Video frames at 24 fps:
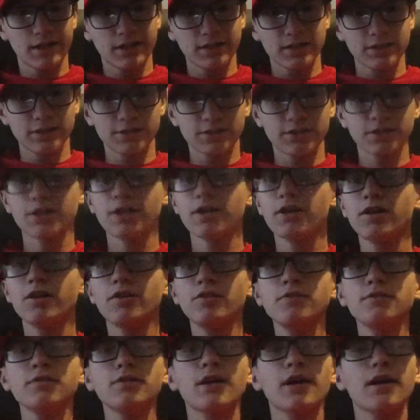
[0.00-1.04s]

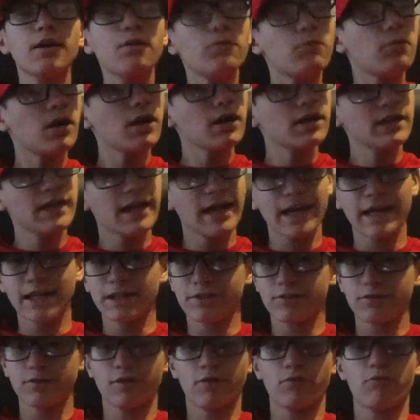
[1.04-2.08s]
So, I wanted to
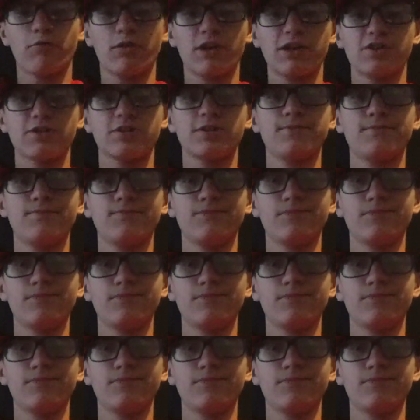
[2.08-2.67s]
answer the question.